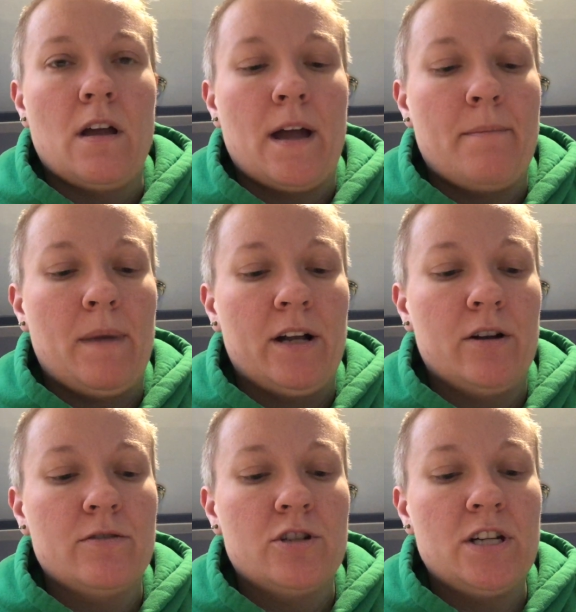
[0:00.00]
At
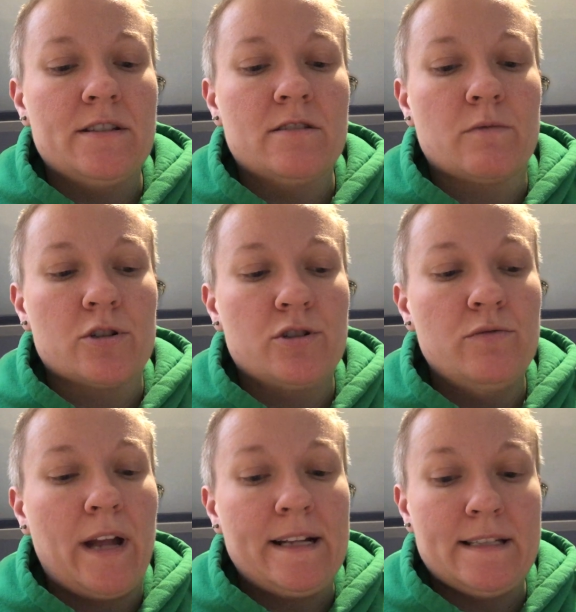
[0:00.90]
Meijer, the Cheez-Its were
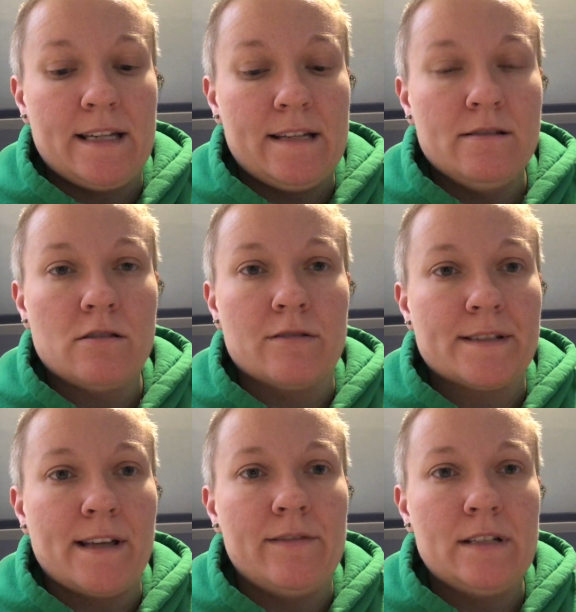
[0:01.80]
$2.19, so a
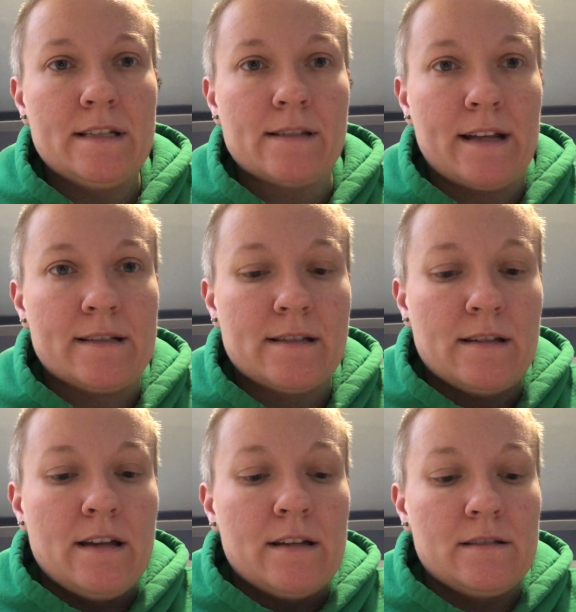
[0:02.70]
70-cent
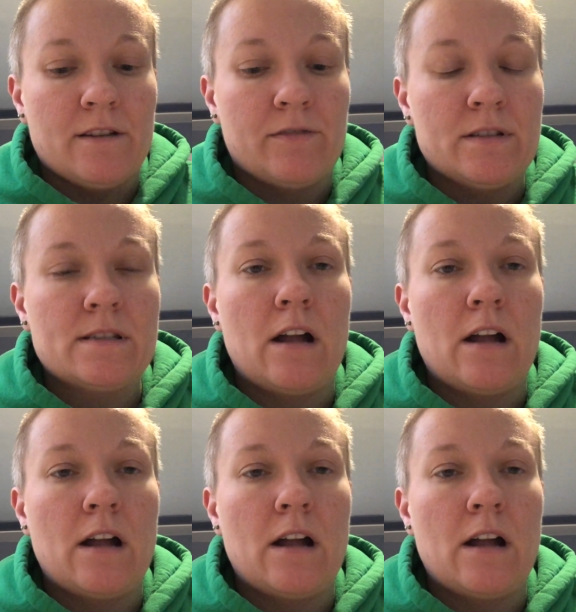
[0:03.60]
difference.